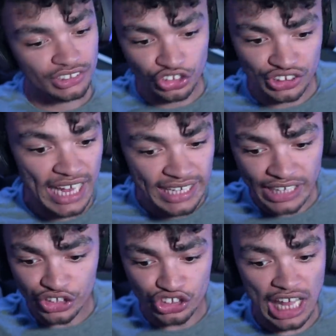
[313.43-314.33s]
You take it,
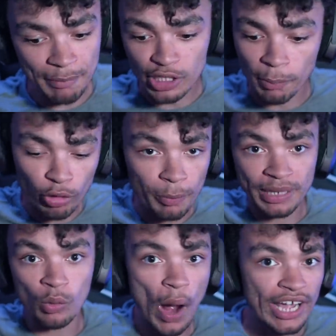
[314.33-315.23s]
you slam it, you put a
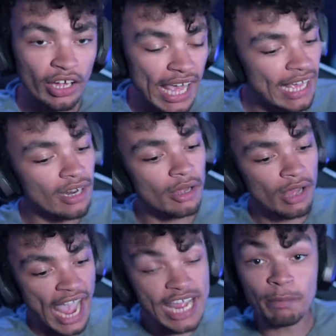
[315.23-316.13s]
big wang on it,
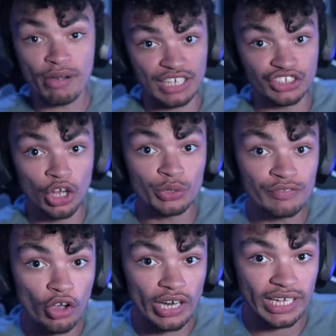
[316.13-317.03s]
hey presto, you've
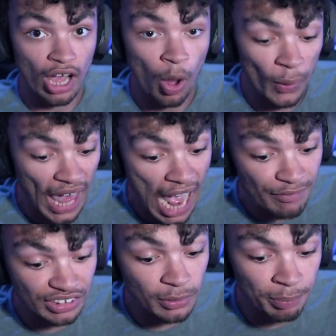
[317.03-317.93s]
got a car without
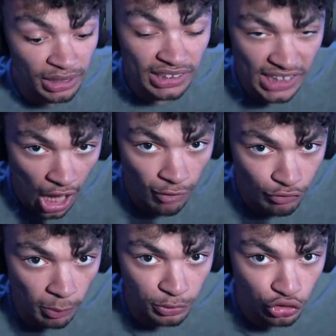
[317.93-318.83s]
having to build a car
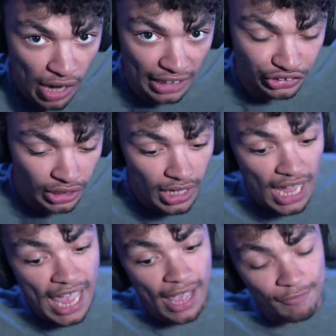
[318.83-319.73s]
from scratch.
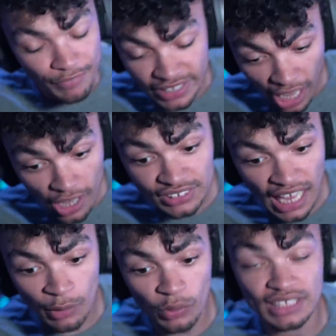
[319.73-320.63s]
For cars that
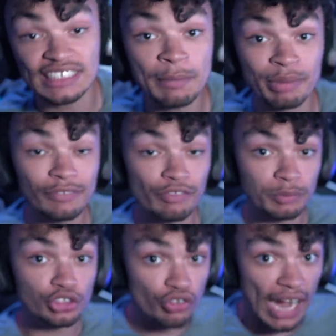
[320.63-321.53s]
I want to see built from
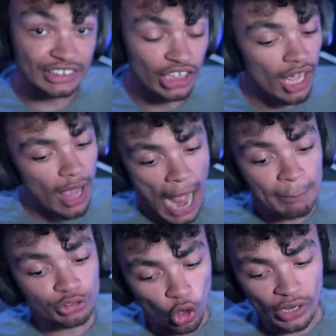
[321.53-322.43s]
scratch,
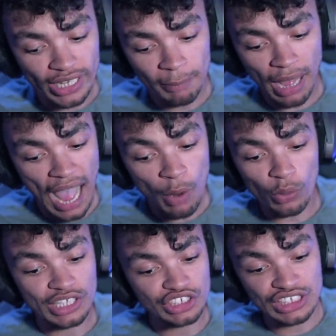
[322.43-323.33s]
I'm talking about I
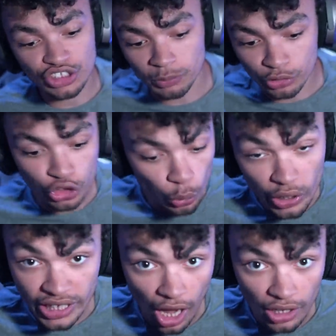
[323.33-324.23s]
want to see some
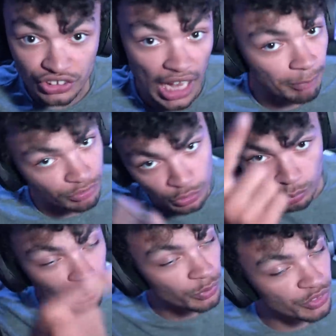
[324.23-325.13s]
tuner cars. I've
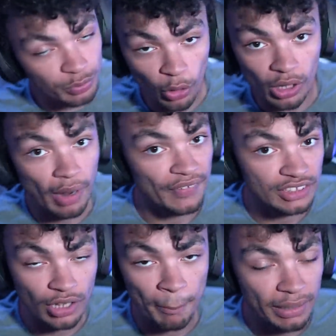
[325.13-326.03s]
spoken about
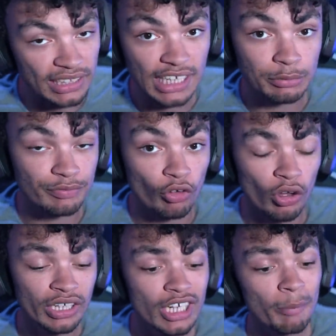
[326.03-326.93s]
this a million times before,
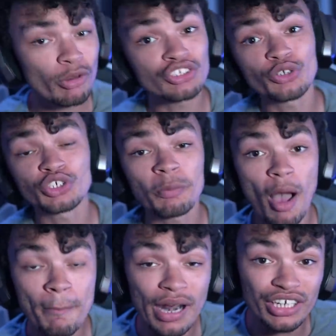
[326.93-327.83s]
but also some
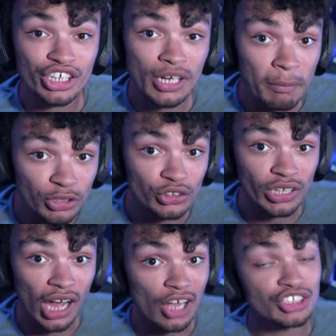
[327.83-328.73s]
American muscle
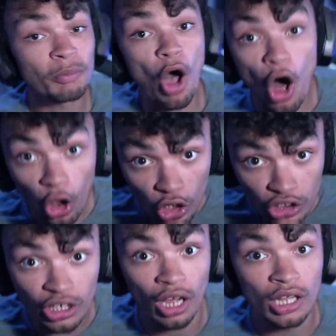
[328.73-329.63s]
cars, some
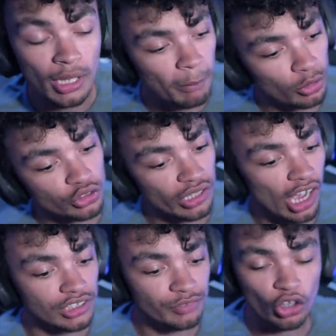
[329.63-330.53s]
older muscle
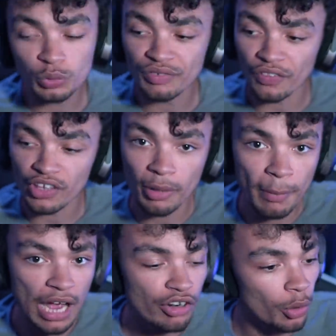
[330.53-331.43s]
cars. Of course, we've got the
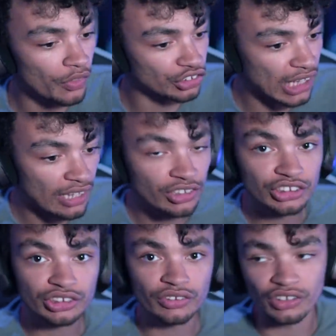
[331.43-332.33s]
Camaro and the
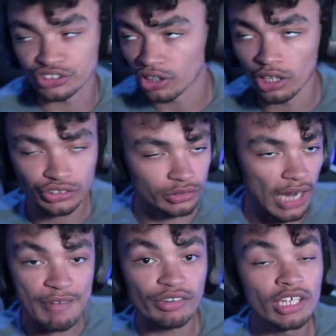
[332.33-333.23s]
Challenger and the Charger, and
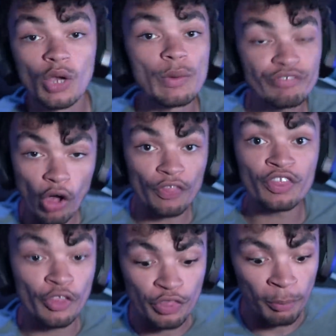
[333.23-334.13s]
every, we've got
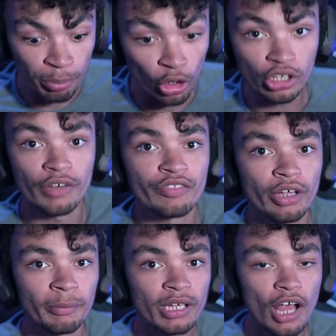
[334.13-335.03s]
the, the bulk of
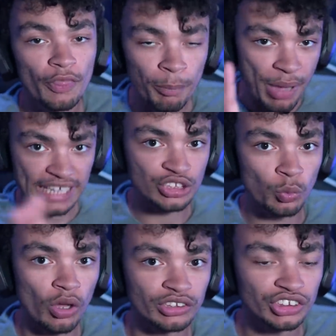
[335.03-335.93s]
them, the best
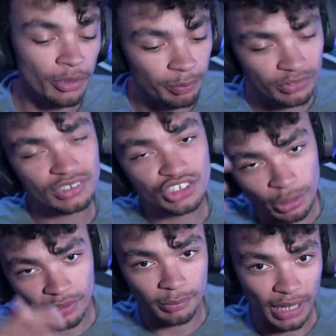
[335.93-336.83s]
ones, the
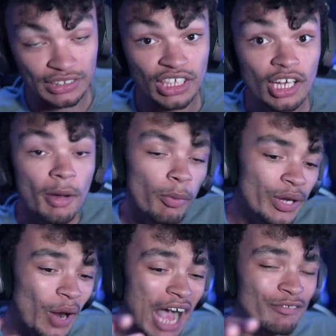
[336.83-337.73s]
some of the best. But we
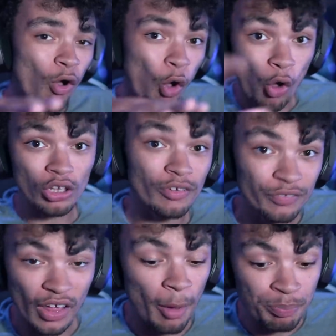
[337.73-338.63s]
don't have all
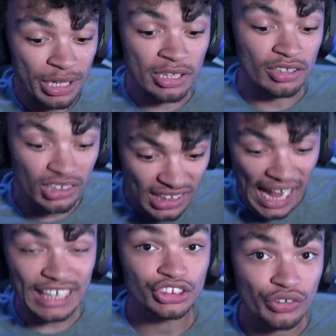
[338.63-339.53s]
of a big
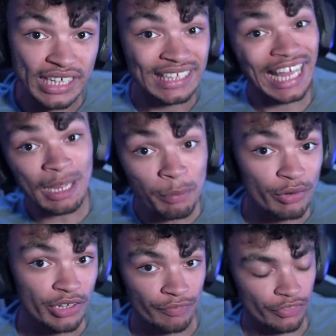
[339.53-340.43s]
category
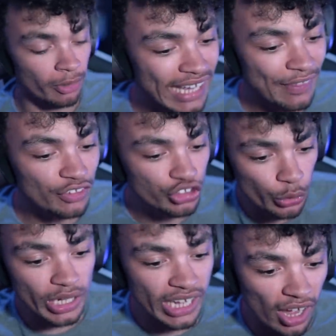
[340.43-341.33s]
library of them. And again, the
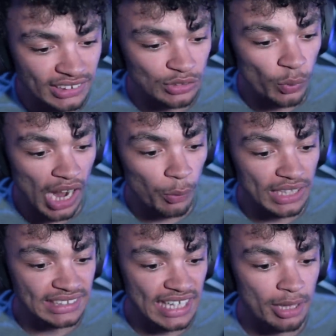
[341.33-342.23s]
tuner cars is where I want to
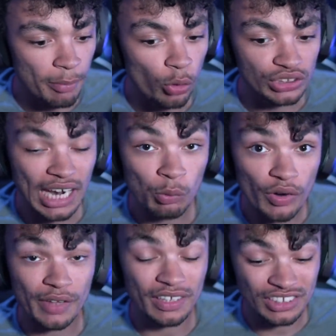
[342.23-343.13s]
sit the most, and I
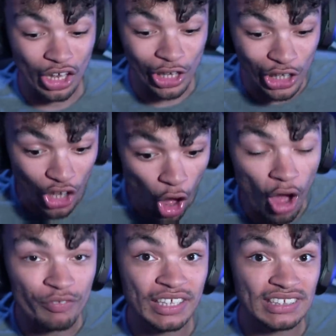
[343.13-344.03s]
worry there's a lot
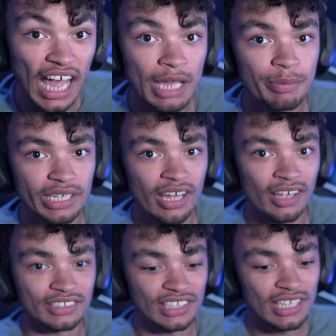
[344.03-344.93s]
of these
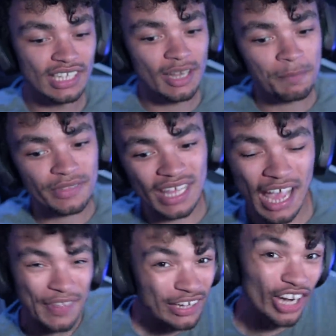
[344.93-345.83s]
hypercars
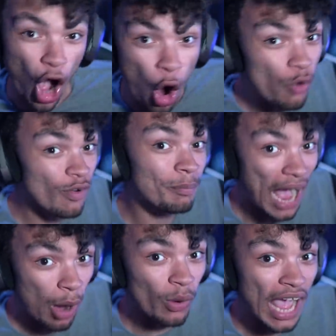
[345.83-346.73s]
are they going to
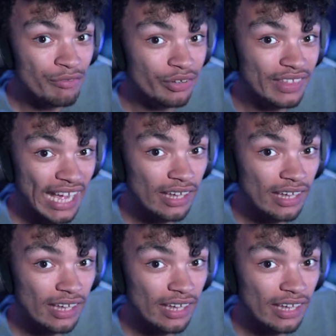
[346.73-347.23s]
overpower everything